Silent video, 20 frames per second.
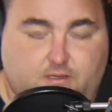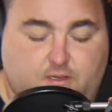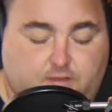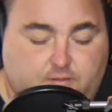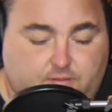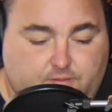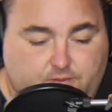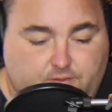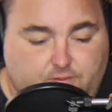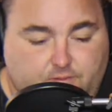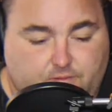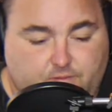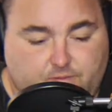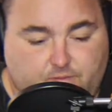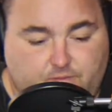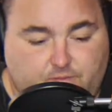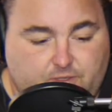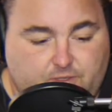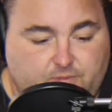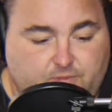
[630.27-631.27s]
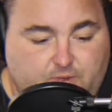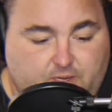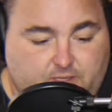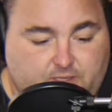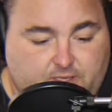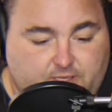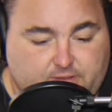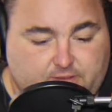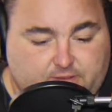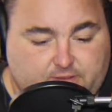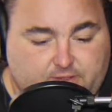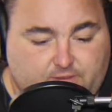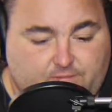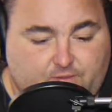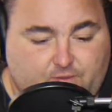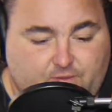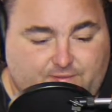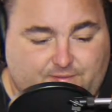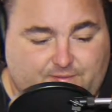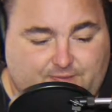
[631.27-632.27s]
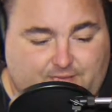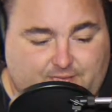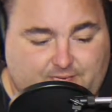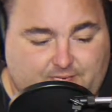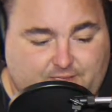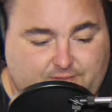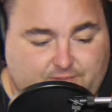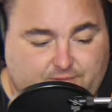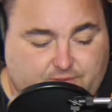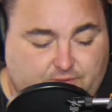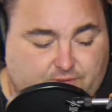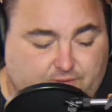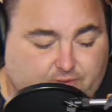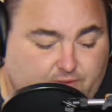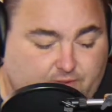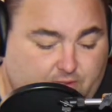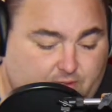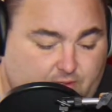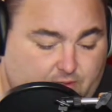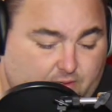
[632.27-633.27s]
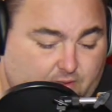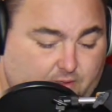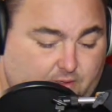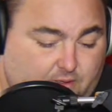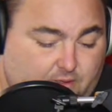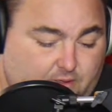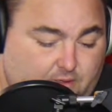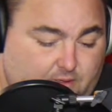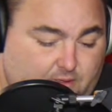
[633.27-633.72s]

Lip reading: I don't do much podcast stuff on that, even though there are